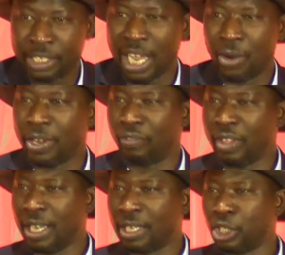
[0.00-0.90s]
And I want to
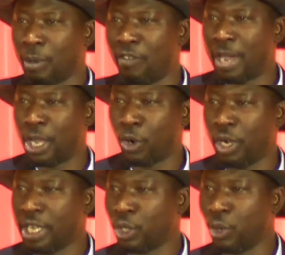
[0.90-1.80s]
thank some of my
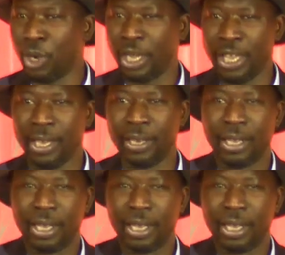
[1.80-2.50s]
colleagues who are here,